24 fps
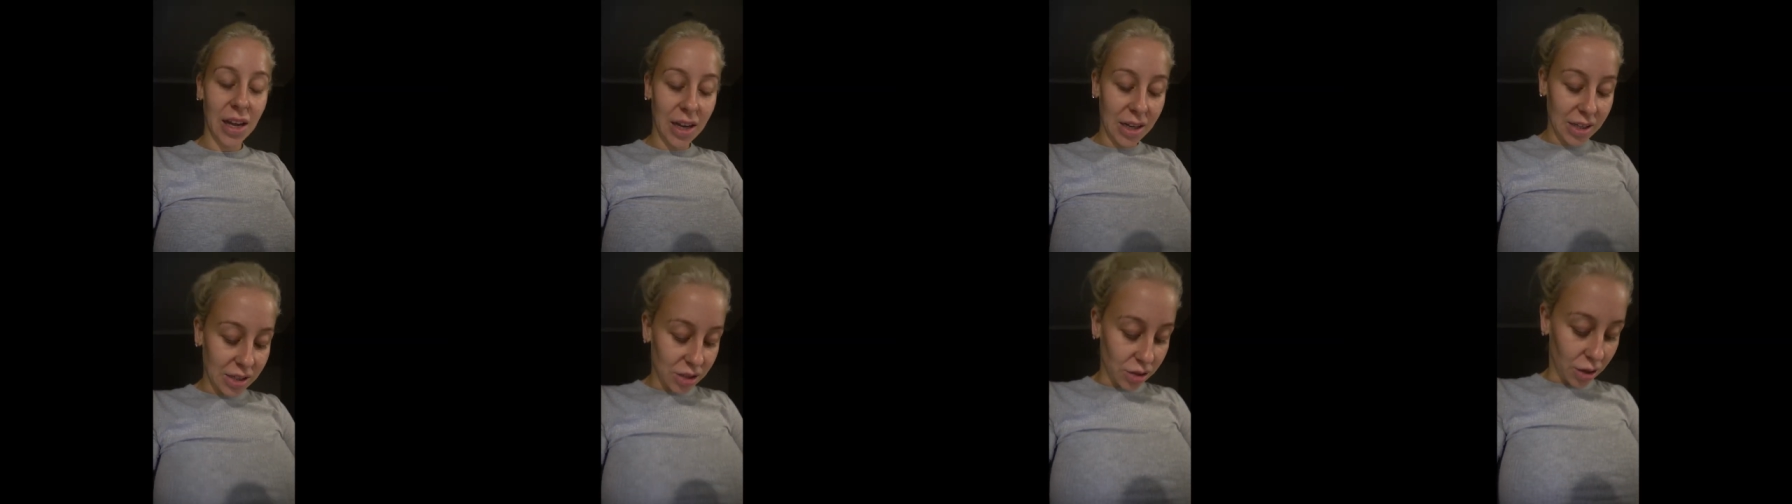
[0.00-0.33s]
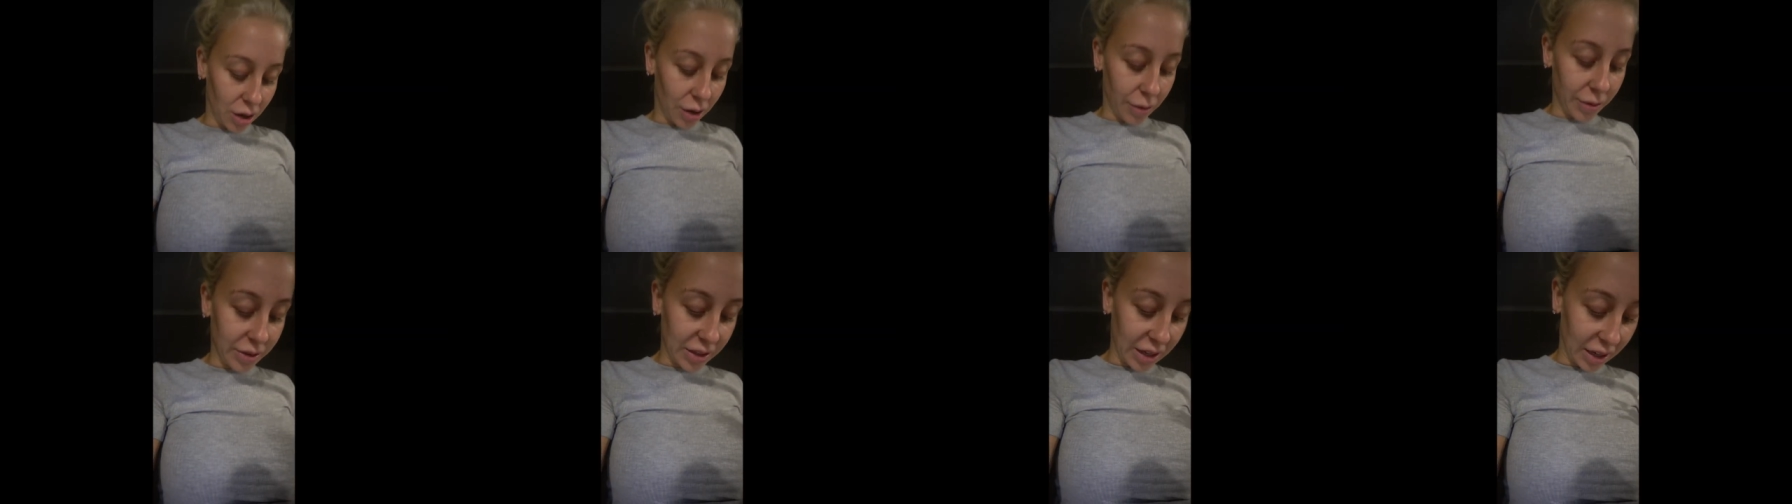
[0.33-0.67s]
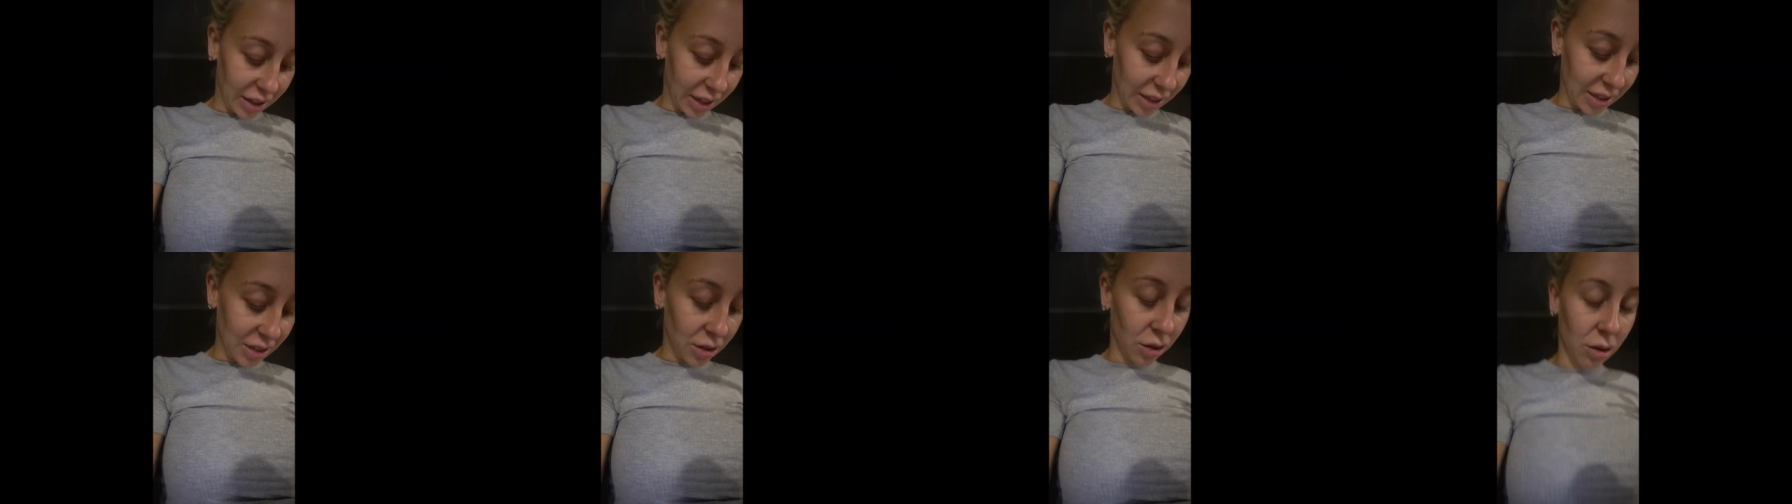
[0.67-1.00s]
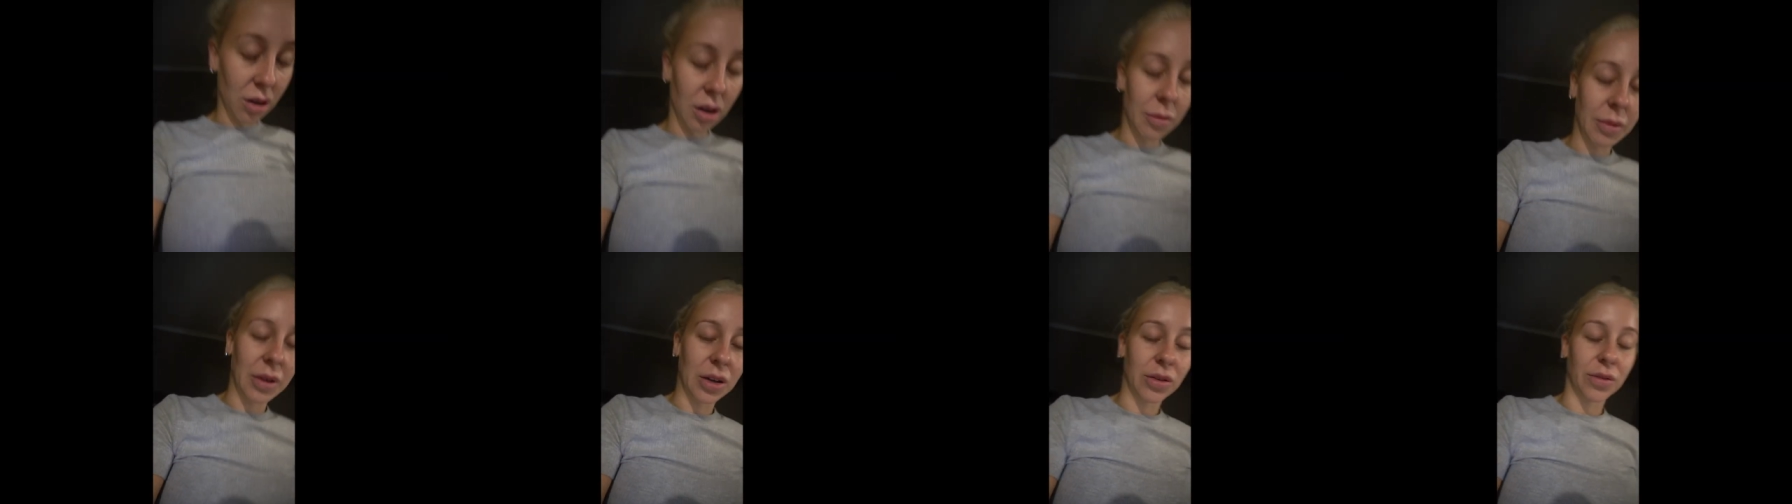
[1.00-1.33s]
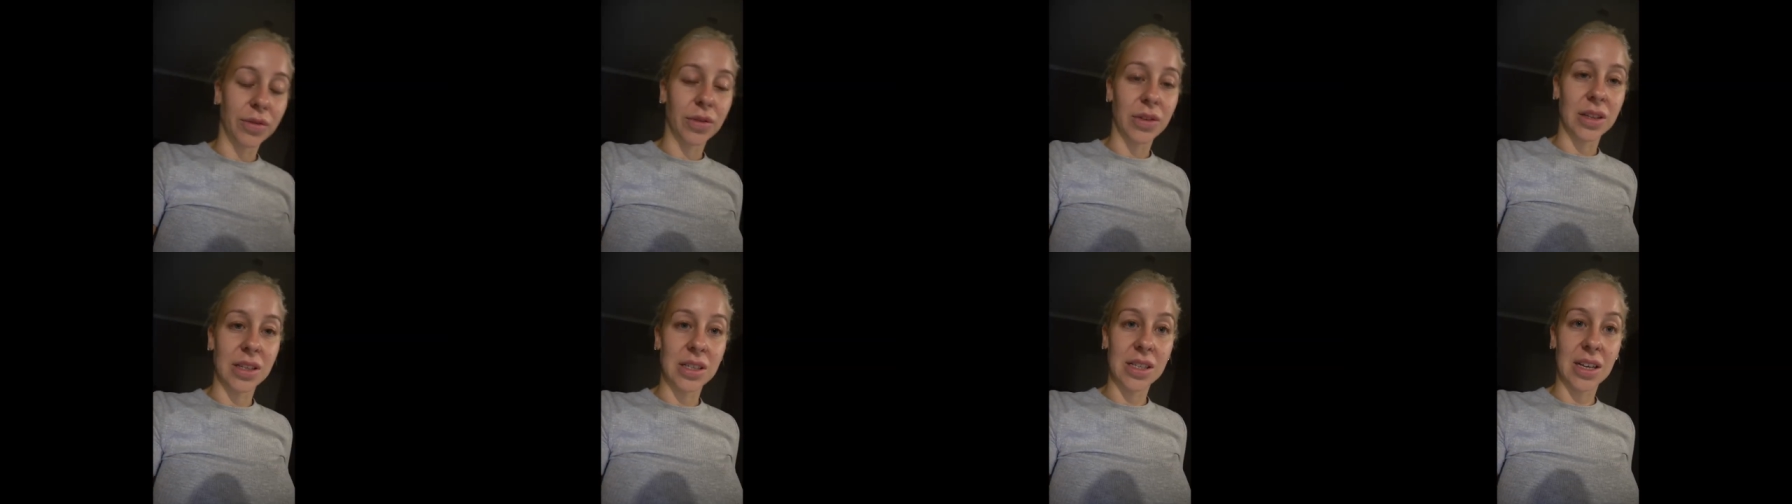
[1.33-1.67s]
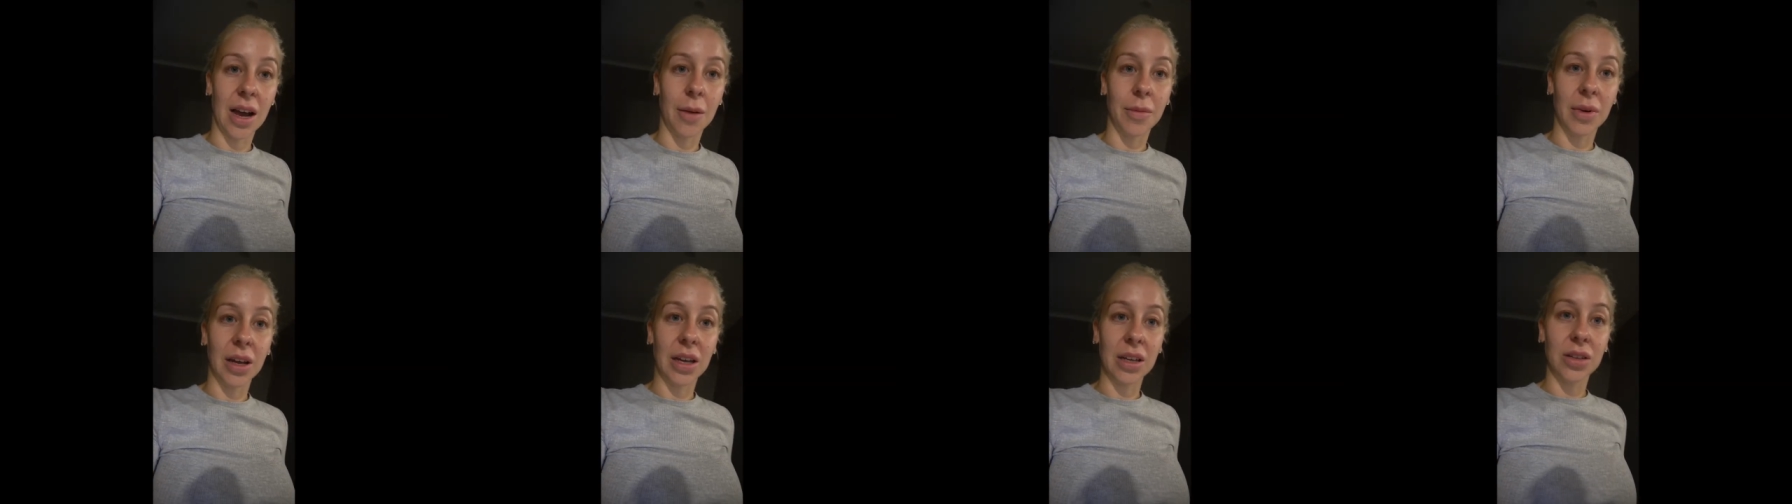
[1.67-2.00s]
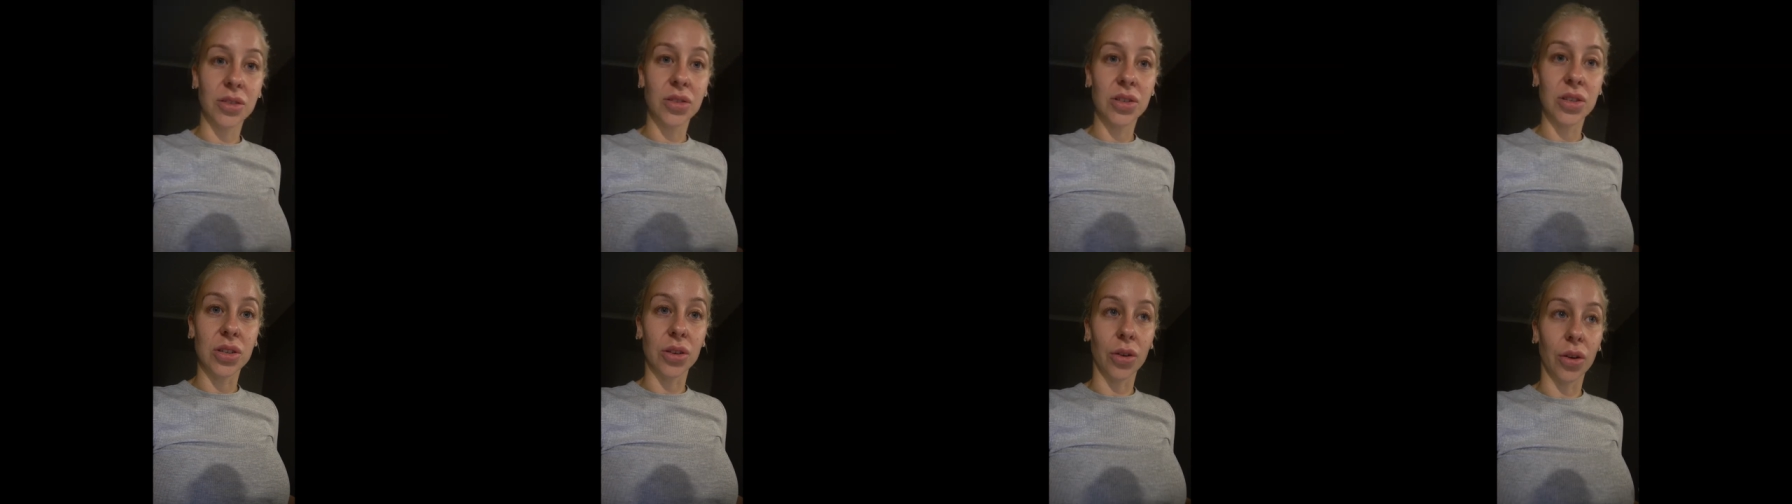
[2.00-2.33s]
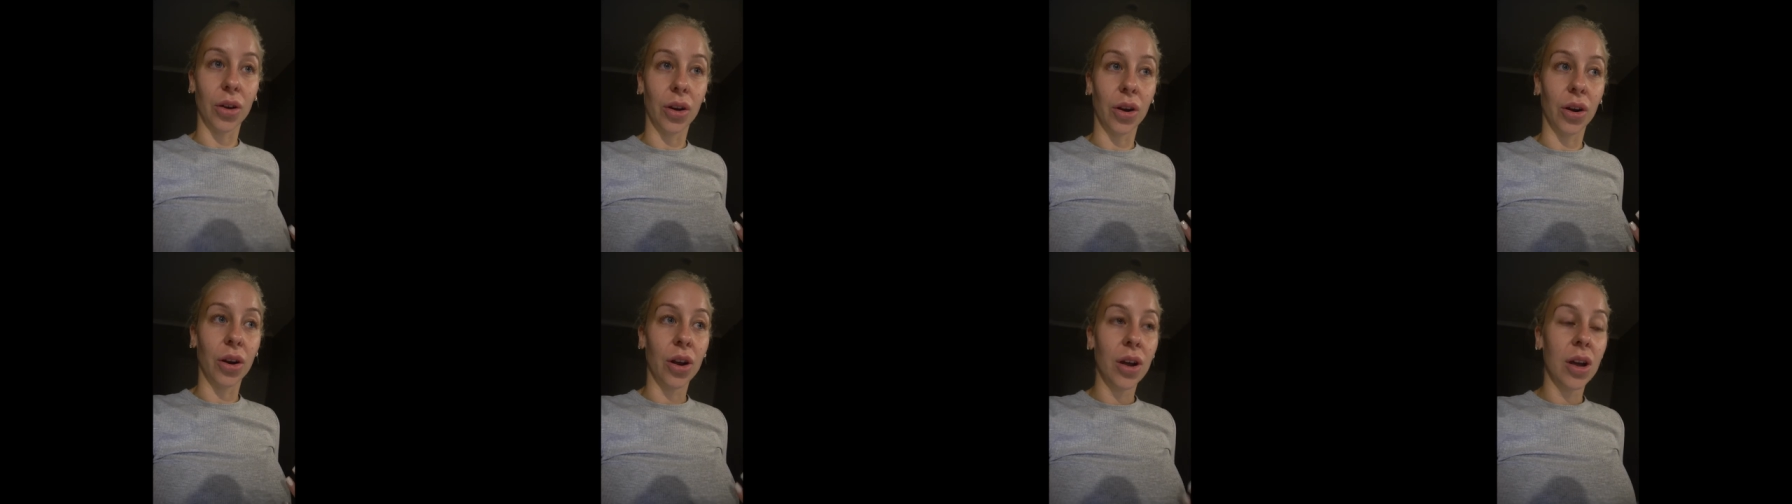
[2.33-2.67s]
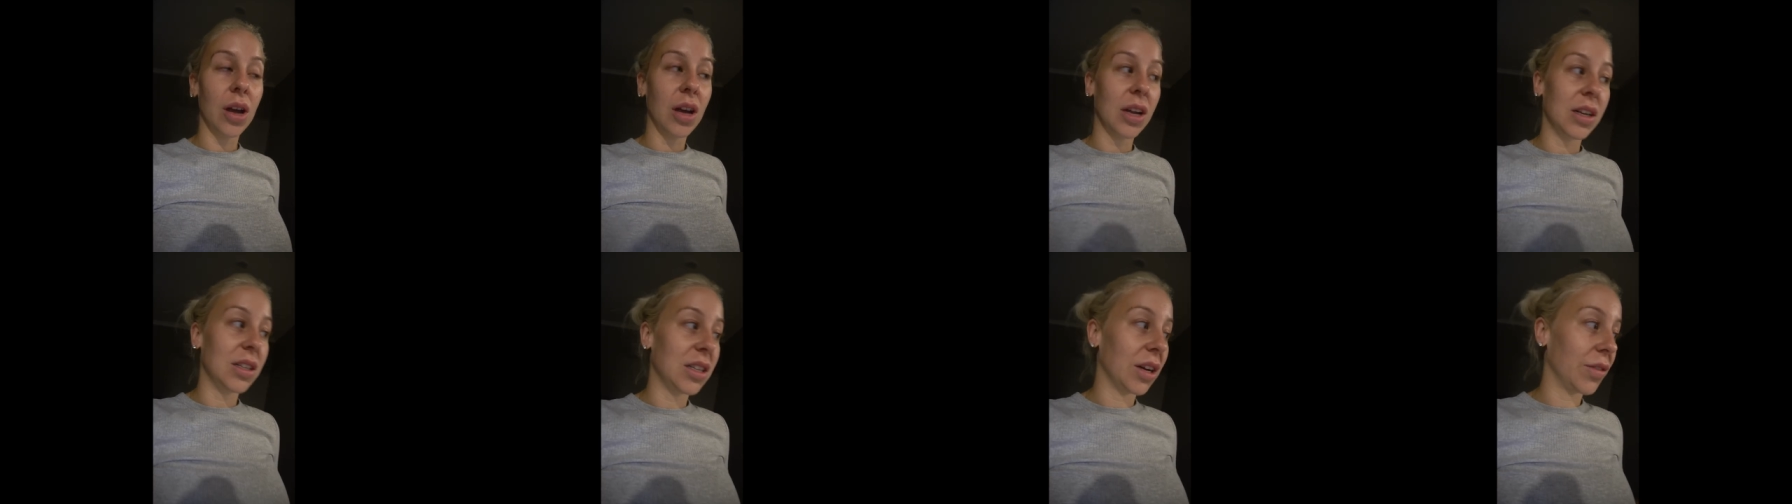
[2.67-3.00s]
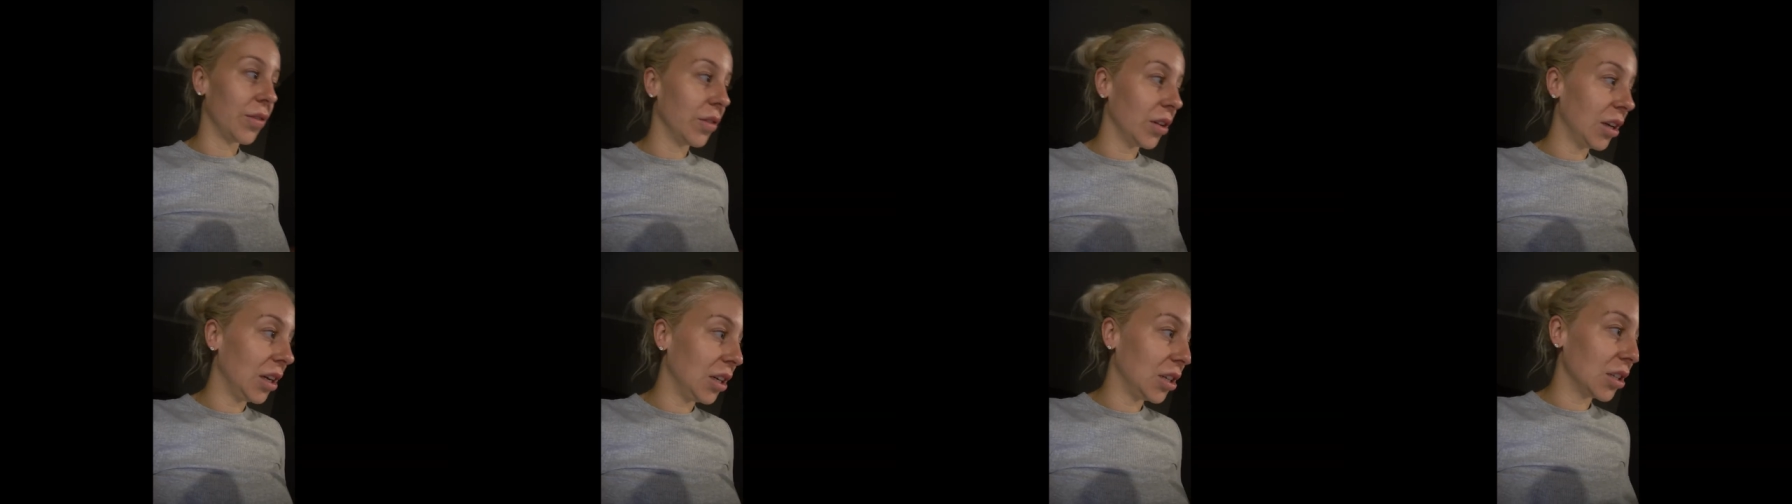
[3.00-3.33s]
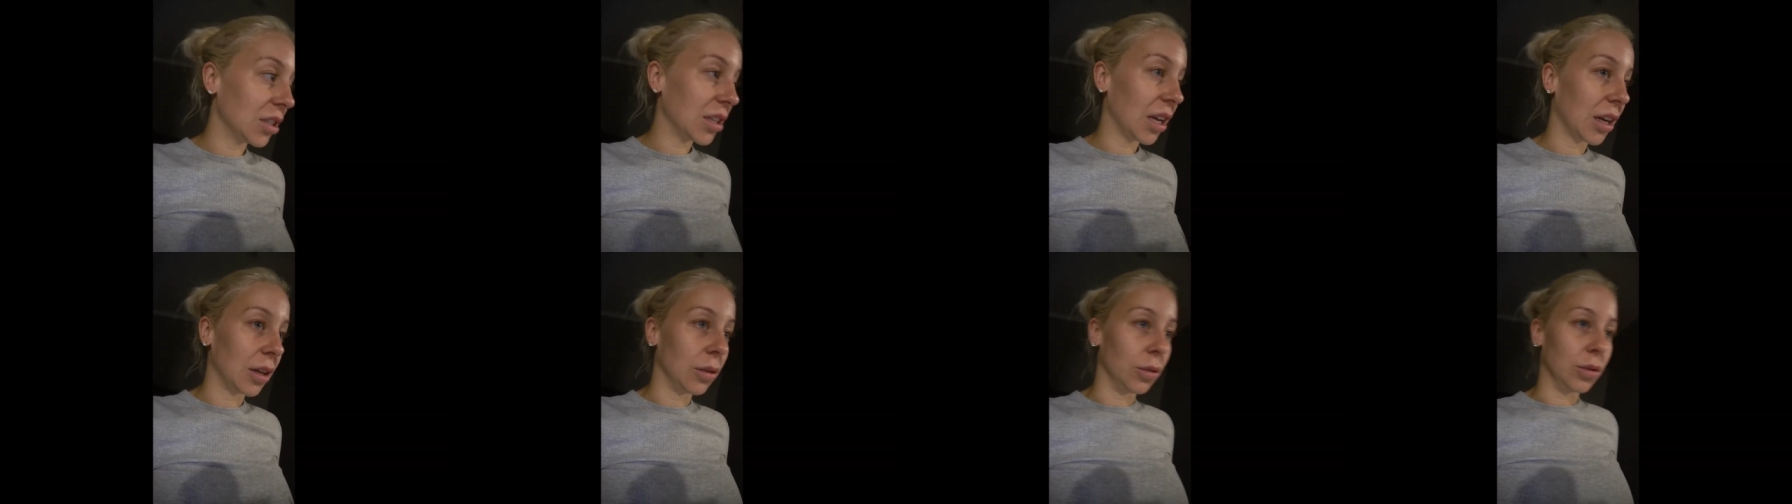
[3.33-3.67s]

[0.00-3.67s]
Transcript: so I was like that's not going to be good for the scabbing so definitely just like